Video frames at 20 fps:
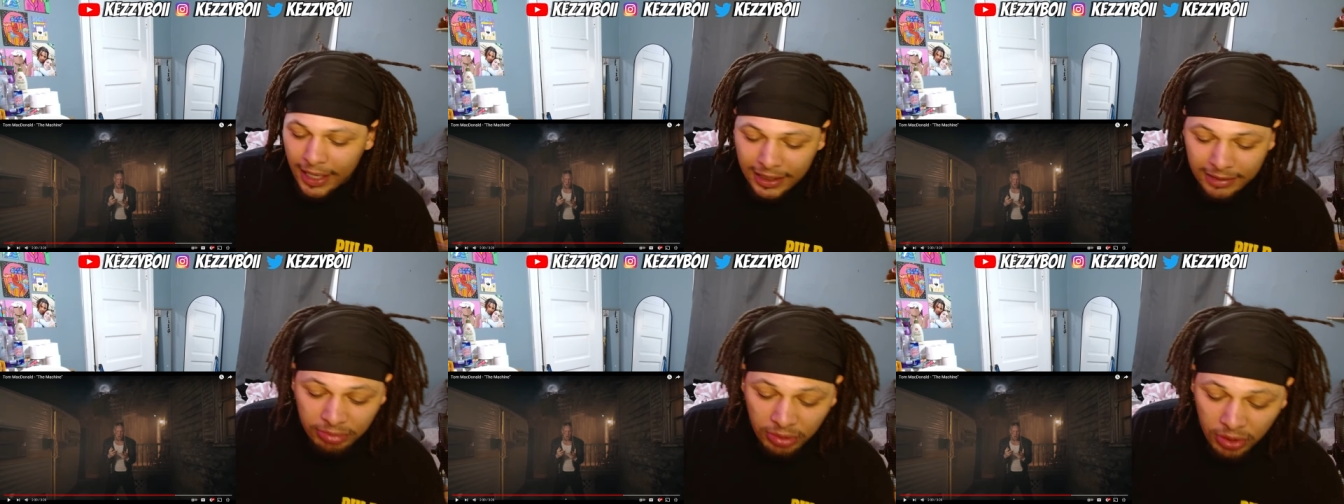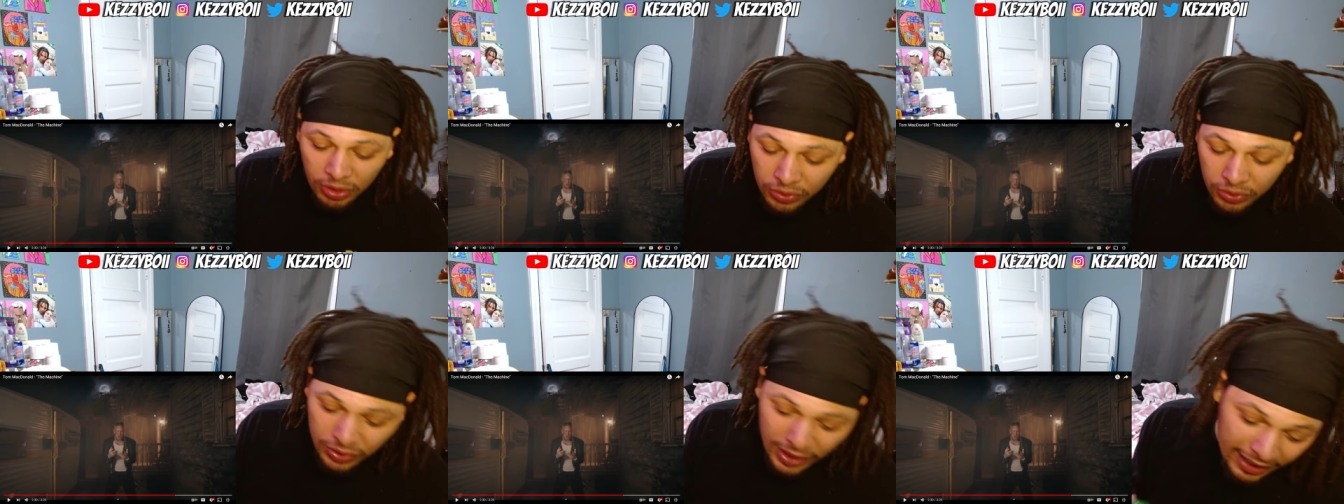bro,
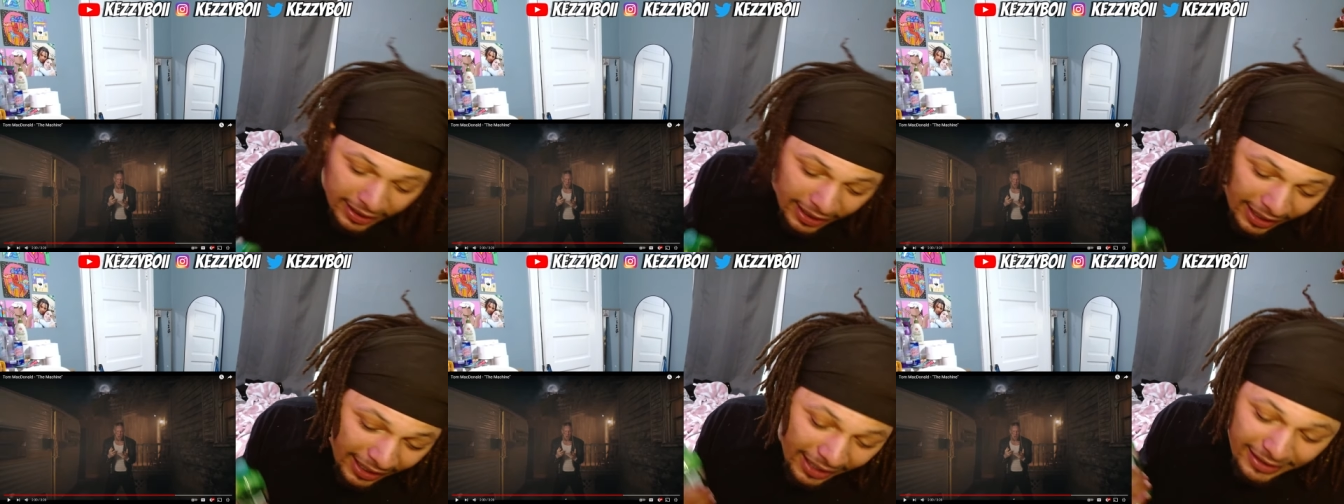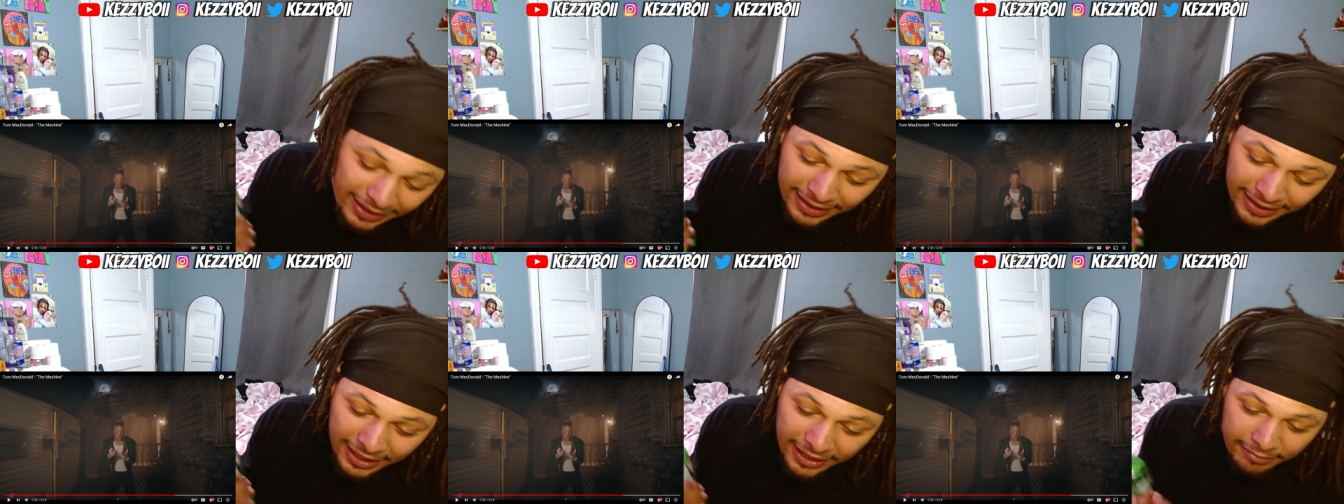you like like I
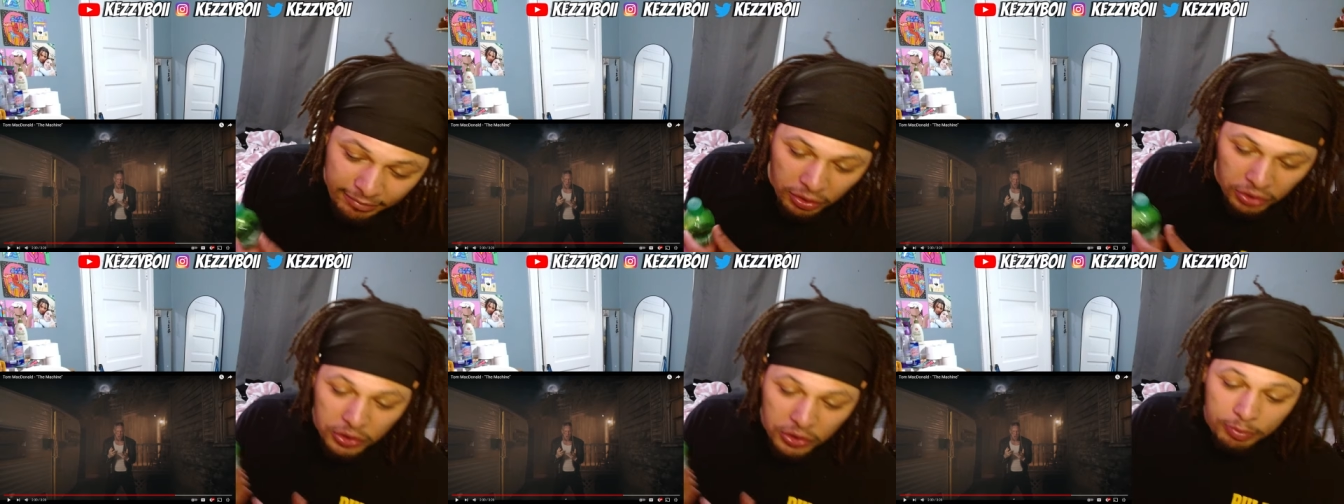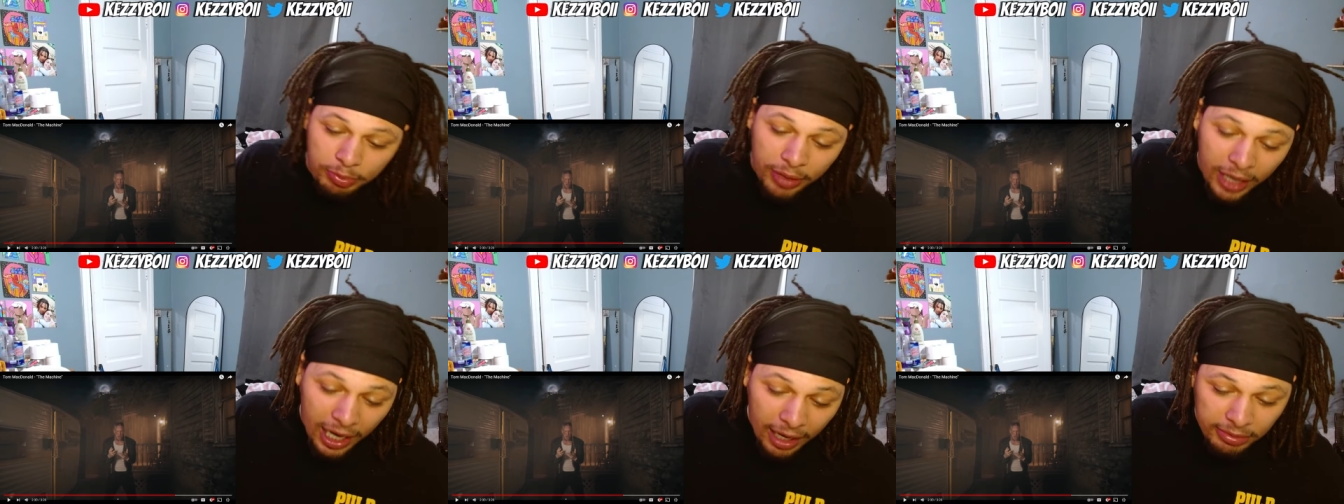said, bro, you're
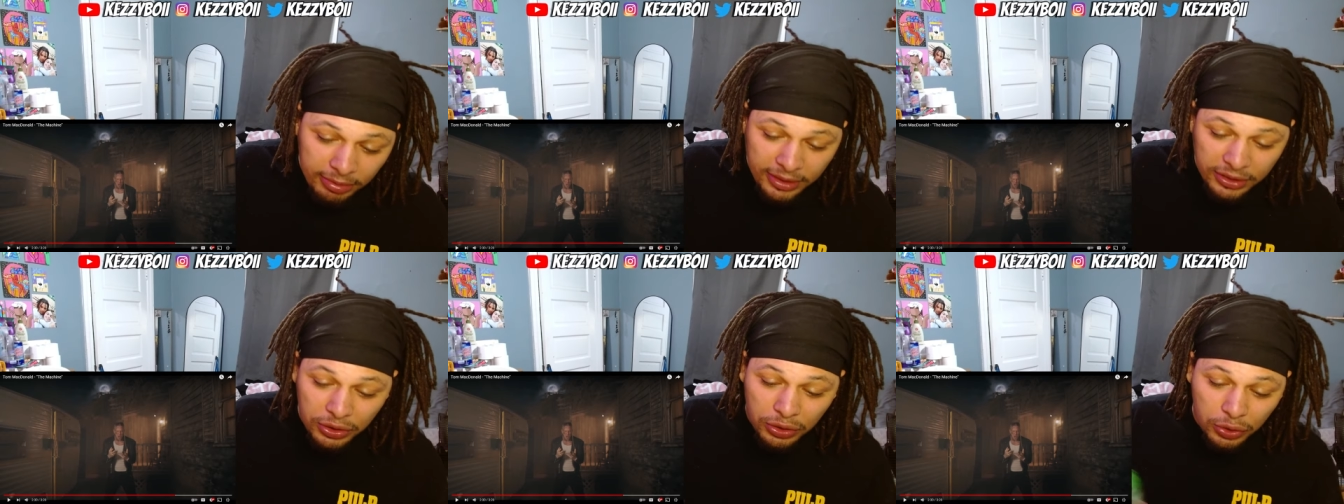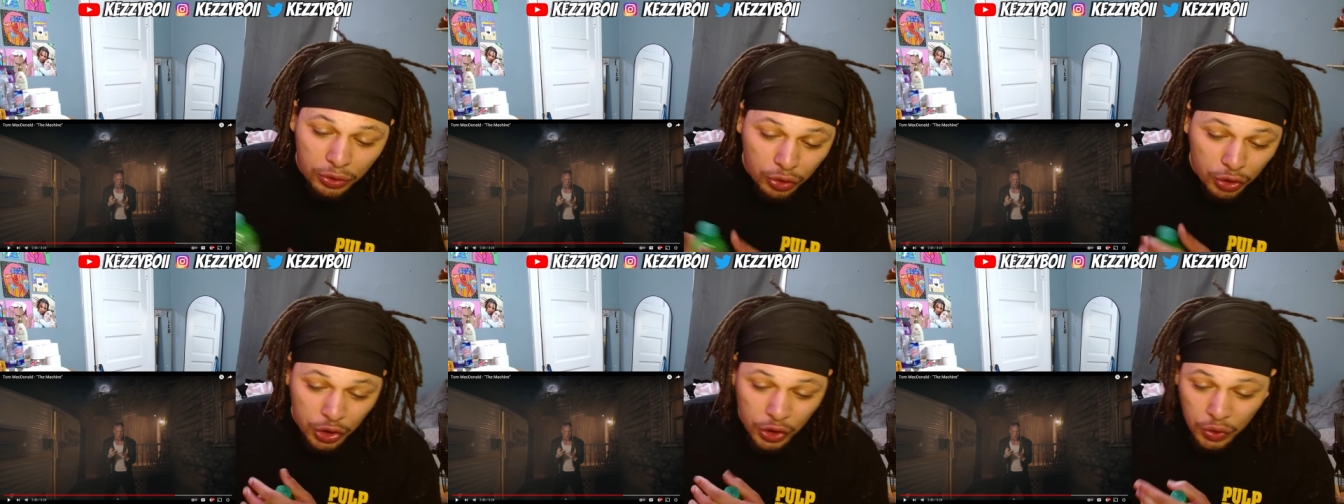probably
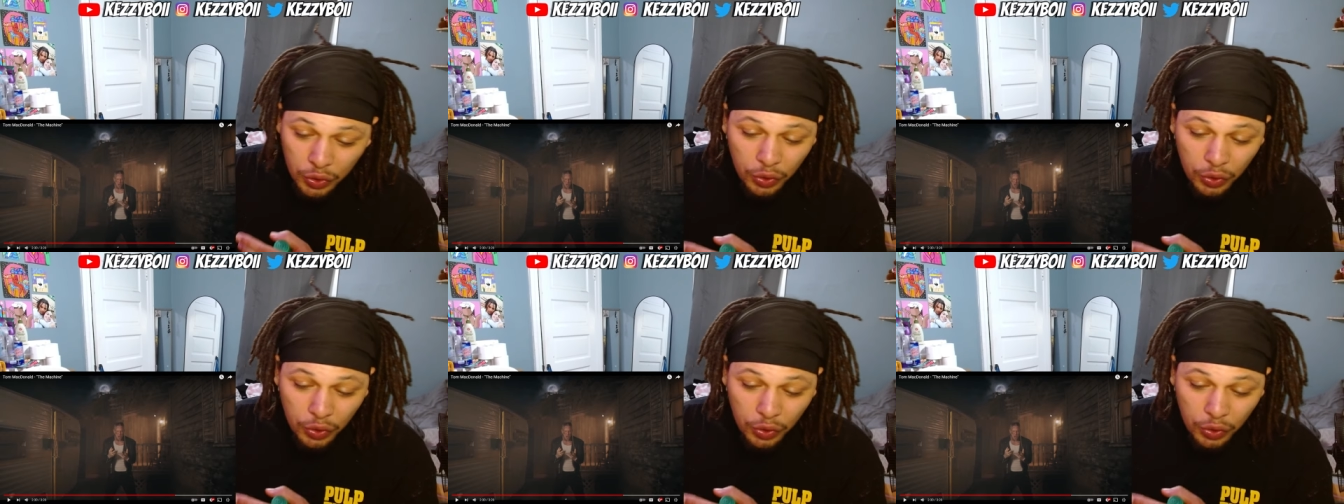delusional